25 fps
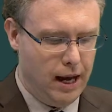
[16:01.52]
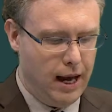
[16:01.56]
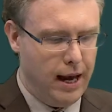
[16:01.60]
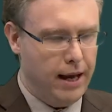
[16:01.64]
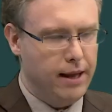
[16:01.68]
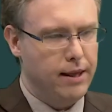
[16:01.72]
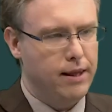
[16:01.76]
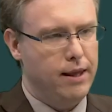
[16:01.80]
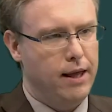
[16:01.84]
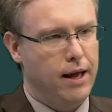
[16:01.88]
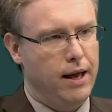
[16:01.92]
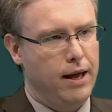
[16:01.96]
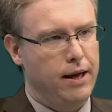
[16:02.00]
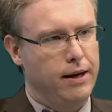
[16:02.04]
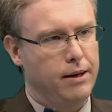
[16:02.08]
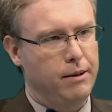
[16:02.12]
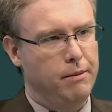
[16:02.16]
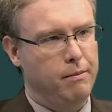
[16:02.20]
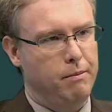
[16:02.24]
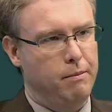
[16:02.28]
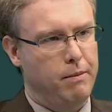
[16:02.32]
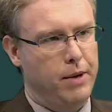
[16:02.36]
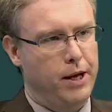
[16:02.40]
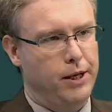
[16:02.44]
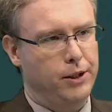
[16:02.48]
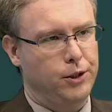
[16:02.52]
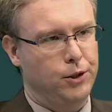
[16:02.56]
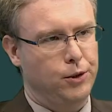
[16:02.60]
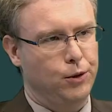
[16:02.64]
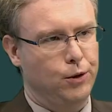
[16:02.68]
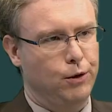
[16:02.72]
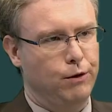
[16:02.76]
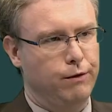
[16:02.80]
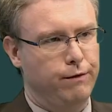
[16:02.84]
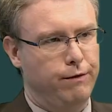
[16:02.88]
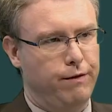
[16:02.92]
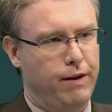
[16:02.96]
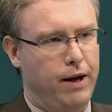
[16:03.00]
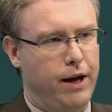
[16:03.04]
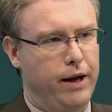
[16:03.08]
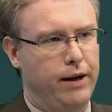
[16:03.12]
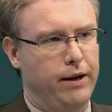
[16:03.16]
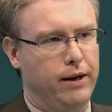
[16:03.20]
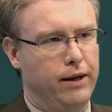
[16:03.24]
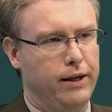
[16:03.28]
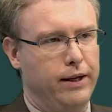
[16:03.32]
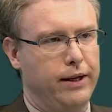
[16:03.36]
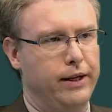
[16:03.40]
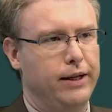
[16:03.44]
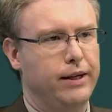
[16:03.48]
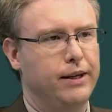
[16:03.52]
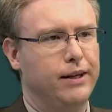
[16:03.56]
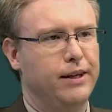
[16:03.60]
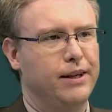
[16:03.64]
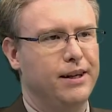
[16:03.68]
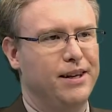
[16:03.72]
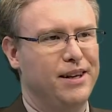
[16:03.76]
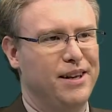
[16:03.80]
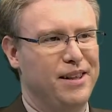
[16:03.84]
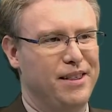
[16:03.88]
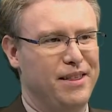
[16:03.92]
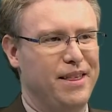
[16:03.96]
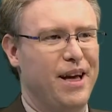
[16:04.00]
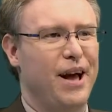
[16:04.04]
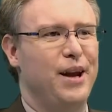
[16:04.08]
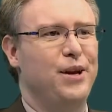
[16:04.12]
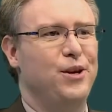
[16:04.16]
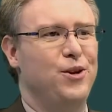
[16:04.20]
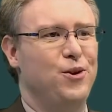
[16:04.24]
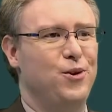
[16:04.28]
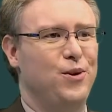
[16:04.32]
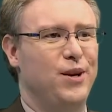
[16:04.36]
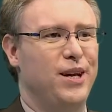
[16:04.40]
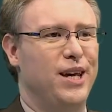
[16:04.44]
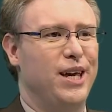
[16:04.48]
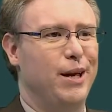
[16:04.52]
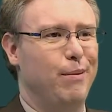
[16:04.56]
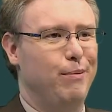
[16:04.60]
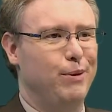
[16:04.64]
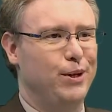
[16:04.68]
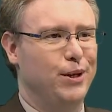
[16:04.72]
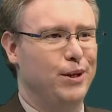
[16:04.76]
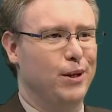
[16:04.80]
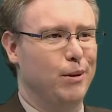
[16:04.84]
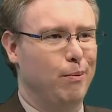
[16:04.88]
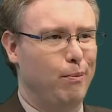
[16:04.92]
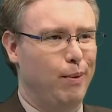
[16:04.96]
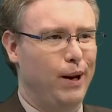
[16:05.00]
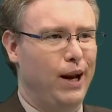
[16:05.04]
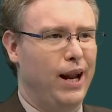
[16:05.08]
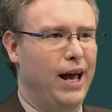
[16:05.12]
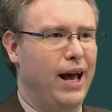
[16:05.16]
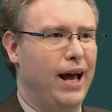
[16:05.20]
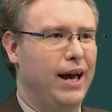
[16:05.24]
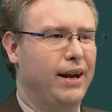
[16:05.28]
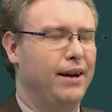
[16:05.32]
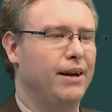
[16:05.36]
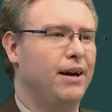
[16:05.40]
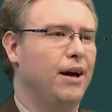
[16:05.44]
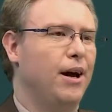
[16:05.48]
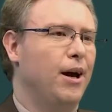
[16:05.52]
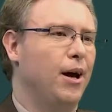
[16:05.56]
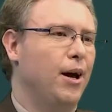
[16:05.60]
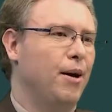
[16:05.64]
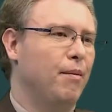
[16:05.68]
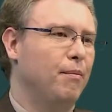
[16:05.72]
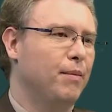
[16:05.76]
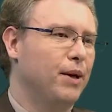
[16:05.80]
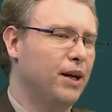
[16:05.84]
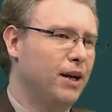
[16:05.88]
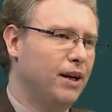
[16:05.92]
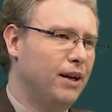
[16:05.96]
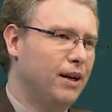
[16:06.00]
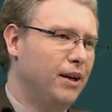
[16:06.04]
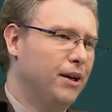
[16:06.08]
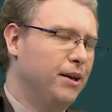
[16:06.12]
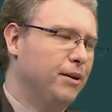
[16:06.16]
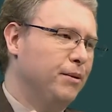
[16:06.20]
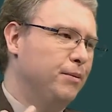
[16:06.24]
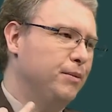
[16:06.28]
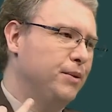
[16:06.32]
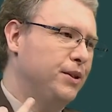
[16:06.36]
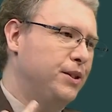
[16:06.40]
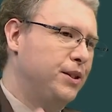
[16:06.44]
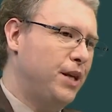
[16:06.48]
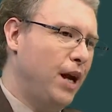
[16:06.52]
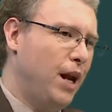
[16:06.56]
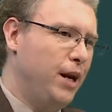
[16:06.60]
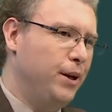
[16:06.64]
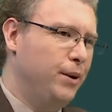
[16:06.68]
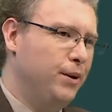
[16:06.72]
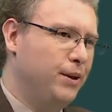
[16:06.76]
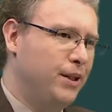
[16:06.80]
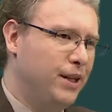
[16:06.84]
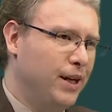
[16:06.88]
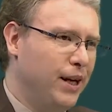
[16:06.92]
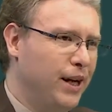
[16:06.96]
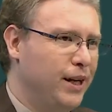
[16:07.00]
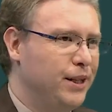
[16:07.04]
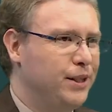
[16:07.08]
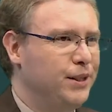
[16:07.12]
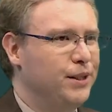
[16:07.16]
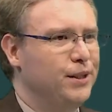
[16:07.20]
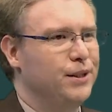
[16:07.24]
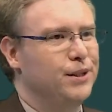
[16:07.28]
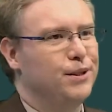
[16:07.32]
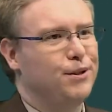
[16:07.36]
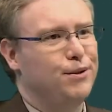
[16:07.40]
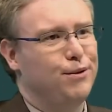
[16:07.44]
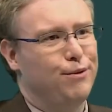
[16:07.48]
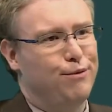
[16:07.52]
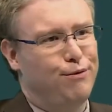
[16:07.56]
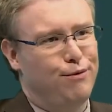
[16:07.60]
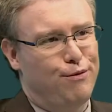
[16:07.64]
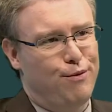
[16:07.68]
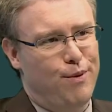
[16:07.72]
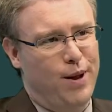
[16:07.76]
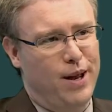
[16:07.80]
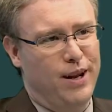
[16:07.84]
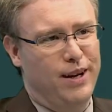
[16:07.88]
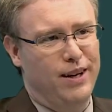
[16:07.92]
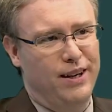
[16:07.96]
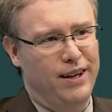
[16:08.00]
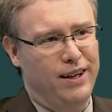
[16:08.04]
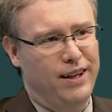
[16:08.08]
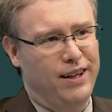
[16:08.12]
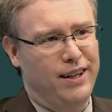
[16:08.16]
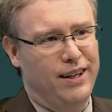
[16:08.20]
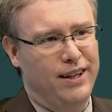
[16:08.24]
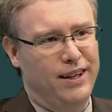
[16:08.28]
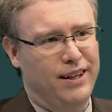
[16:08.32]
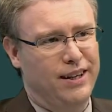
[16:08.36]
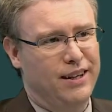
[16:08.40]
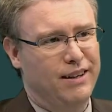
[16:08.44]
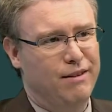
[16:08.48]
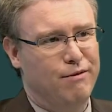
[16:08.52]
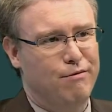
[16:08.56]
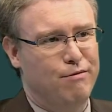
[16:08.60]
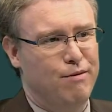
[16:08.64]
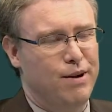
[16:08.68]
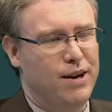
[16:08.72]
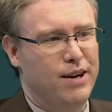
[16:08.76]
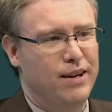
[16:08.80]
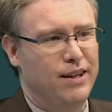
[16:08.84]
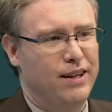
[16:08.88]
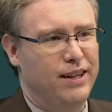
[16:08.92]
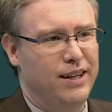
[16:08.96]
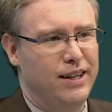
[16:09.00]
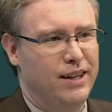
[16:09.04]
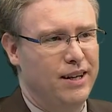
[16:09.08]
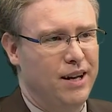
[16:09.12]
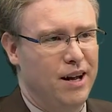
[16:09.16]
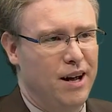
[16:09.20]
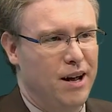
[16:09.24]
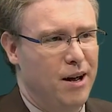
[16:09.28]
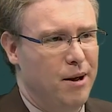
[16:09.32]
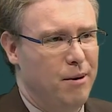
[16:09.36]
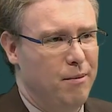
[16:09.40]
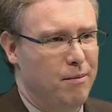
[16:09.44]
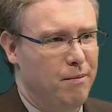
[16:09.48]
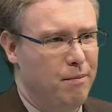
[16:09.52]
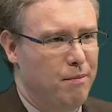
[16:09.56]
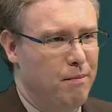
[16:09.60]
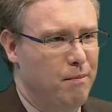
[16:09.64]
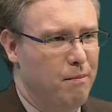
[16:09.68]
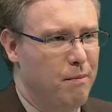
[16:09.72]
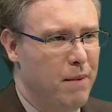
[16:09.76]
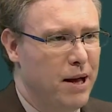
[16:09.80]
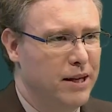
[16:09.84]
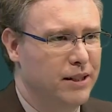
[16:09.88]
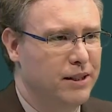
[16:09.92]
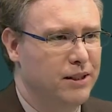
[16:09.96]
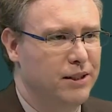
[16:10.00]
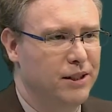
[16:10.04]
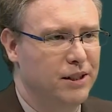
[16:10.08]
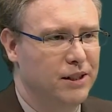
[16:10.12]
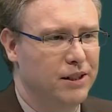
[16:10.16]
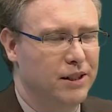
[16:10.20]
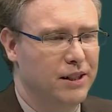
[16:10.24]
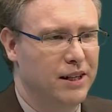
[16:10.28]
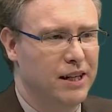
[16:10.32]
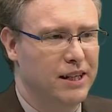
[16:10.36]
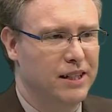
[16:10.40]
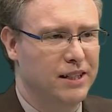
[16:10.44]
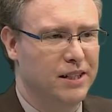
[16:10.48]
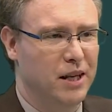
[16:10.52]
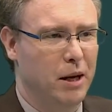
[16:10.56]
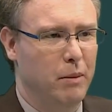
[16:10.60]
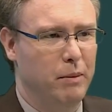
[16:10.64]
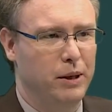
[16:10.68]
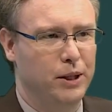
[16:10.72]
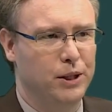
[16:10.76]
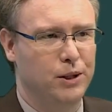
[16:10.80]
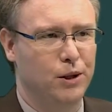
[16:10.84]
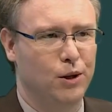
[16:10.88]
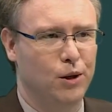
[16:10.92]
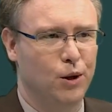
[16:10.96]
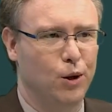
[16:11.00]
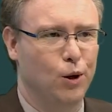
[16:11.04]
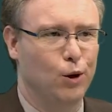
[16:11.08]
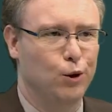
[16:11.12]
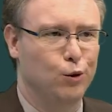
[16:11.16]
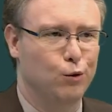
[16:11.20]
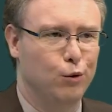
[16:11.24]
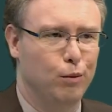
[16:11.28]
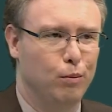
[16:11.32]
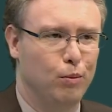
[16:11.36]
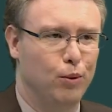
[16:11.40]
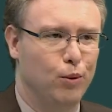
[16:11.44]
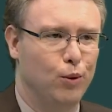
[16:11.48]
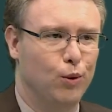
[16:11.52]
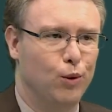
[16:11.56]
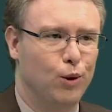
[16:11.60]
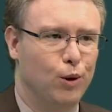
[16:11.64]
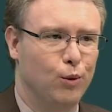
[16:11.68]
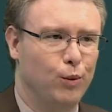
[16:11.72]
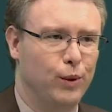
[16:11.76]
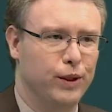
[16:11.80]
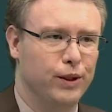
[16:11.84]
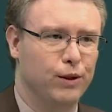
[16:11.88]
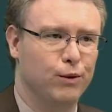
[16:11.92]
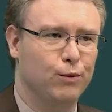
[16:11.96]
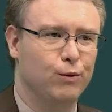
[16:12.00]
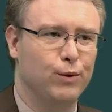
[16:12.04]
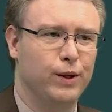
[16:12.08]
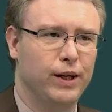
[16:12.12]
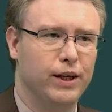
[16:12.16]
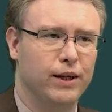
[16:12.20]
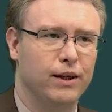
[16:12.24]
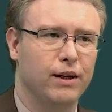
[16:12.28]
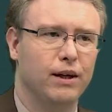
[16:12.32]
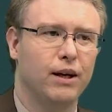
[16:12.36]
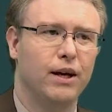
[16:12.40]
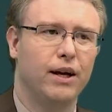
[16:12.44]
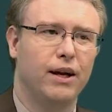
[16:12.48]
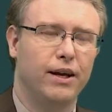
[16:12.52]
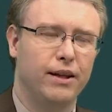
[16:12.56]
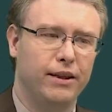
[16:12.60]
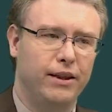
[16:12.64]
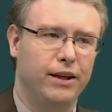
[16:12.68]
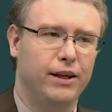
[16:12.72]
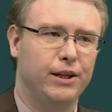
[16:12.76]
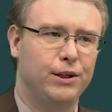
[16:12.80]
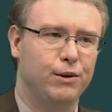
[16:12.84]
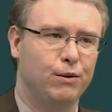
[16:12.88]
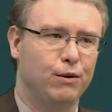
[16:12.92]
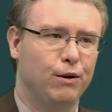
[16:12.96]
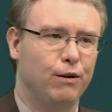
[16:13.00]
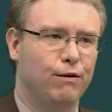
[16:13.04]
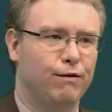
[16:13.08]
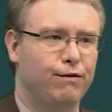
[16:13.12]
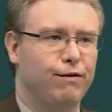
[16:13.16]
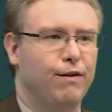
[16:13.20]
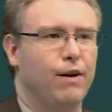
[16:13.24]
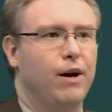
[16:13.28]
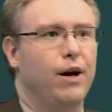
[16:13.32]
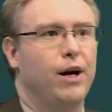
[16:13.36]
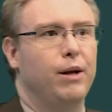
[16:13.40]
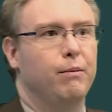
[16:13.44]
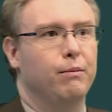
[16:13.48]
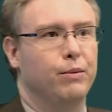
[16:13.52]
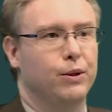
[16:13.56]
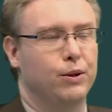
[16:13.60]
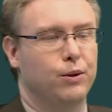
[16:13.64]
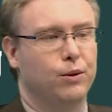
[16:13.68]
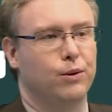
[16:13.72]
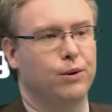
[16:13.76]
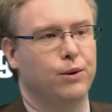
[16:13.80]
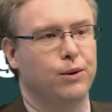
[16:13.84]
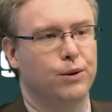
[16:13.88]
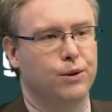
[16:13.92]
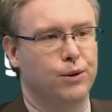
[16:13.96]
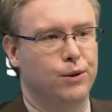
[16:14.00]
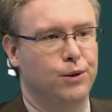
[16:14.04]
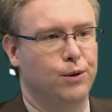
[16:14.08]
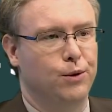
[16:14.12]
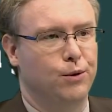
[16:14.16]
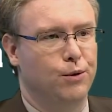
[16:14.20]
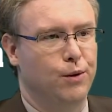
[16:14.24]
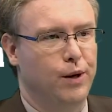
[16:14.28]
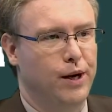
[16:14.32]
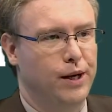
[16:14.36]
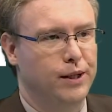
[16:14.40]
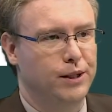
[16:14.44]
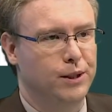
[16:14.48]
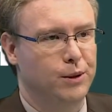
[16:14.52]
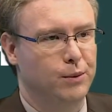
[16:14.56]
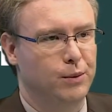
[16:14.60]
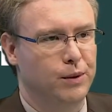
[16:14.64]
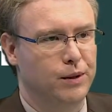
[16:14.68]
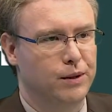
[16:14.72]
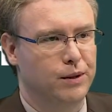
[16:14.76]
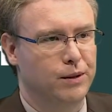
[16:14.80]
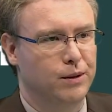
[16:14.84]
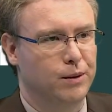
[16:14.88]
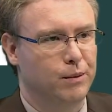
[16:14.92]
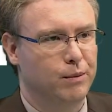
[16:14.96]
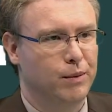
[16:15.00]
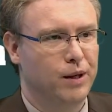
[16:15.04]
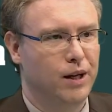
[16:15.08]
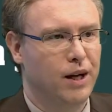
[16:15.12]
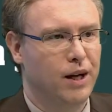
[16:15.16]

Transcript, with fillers: and then make sure finally that you keep to the plan. Um, salutations, friendly, friendly um, messages that establish a close rapport with the reader. These are all fine, but don't go too crazy with them.